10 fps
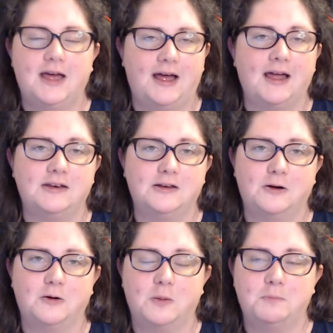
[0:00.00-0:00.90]
I
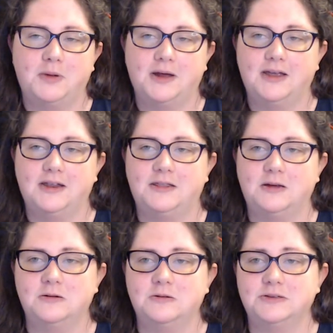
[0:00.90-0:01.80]
know, but
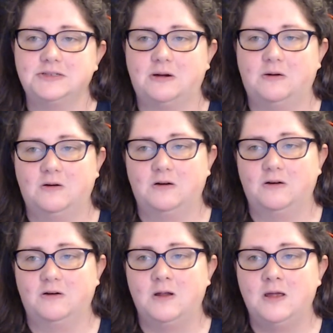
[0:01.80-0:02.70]
those
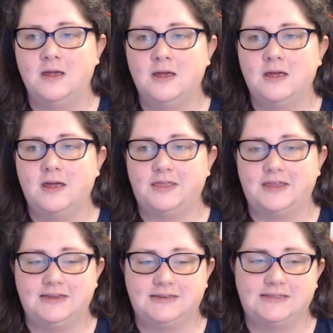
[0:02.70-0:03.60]
are
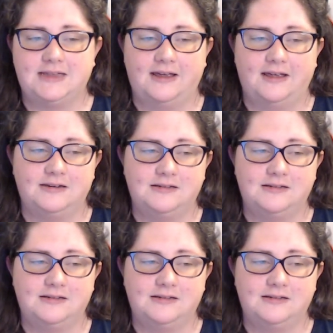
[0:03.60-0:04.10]
things that